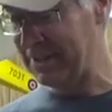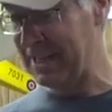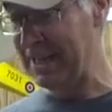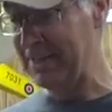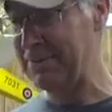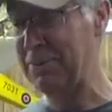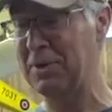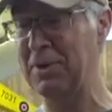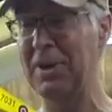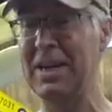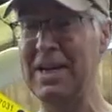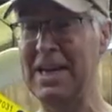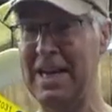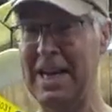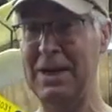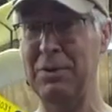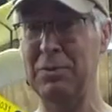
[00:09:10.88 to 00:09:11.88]
times where
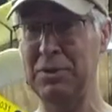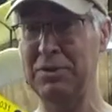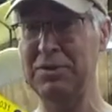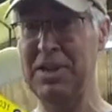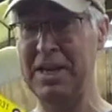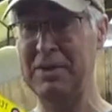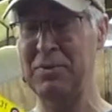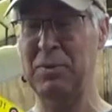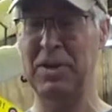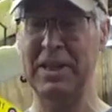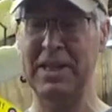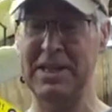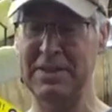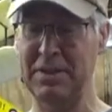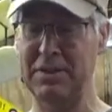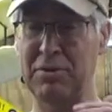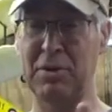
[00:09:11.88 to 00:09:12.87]
I will take one of
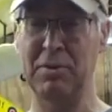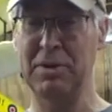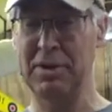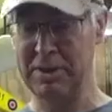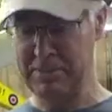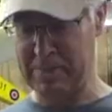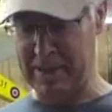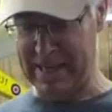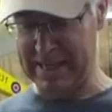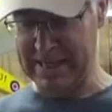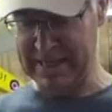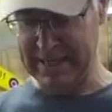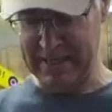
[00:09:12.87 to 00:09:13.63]
these and throw it in the pocket